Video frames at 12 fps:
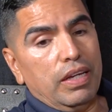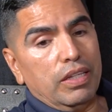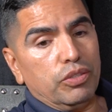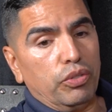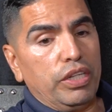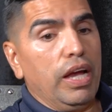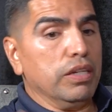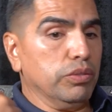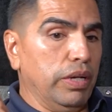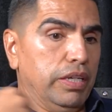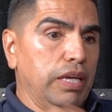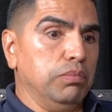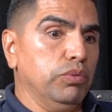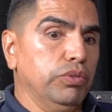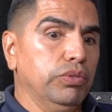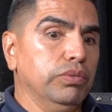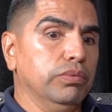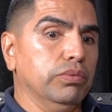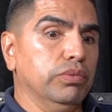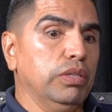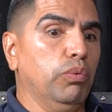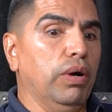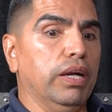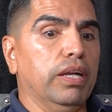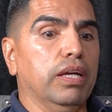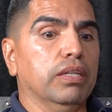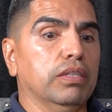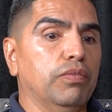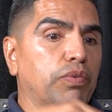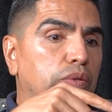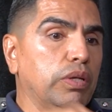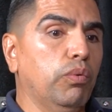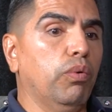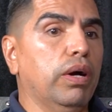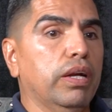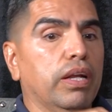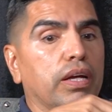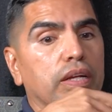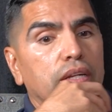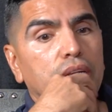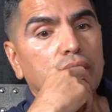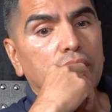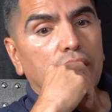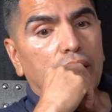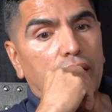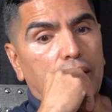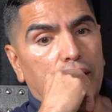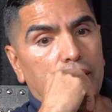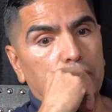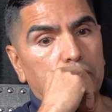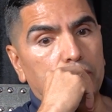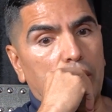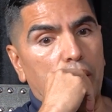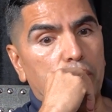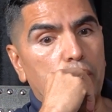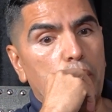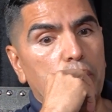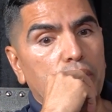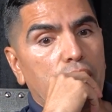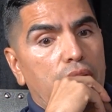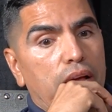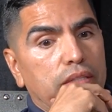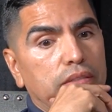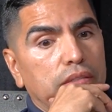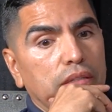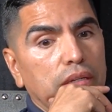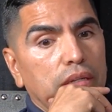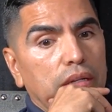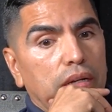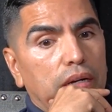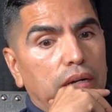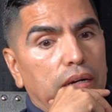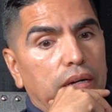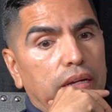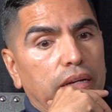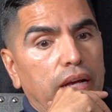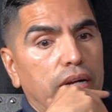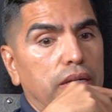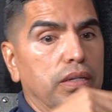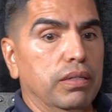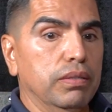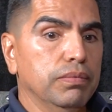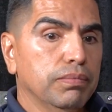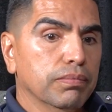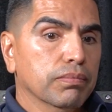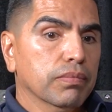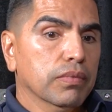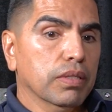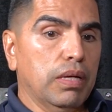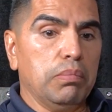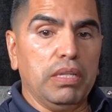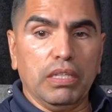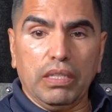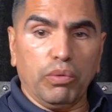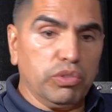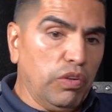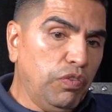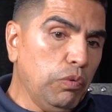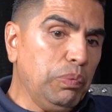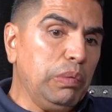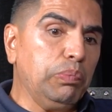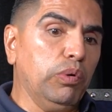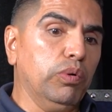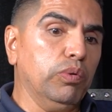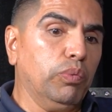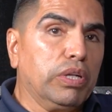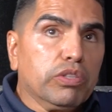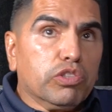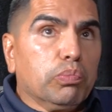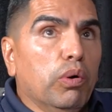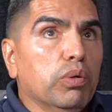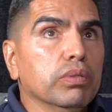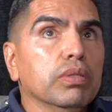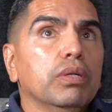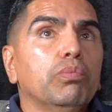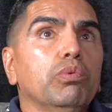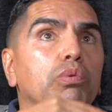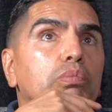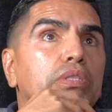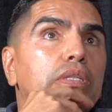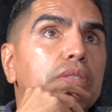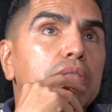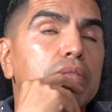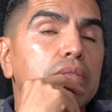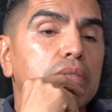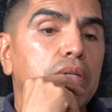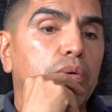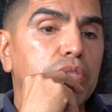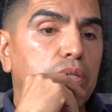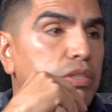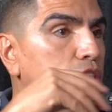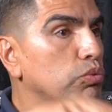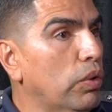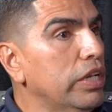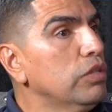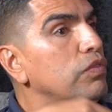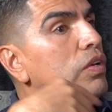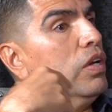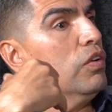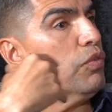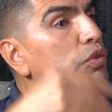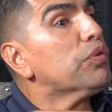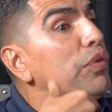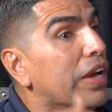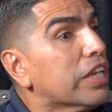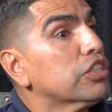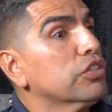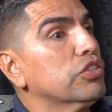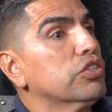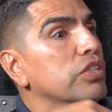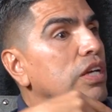So I came to Tijuana, and then from Tijuana, I remember that I had there was a few people, one of the small rooms in the hotel, just waiting for directions.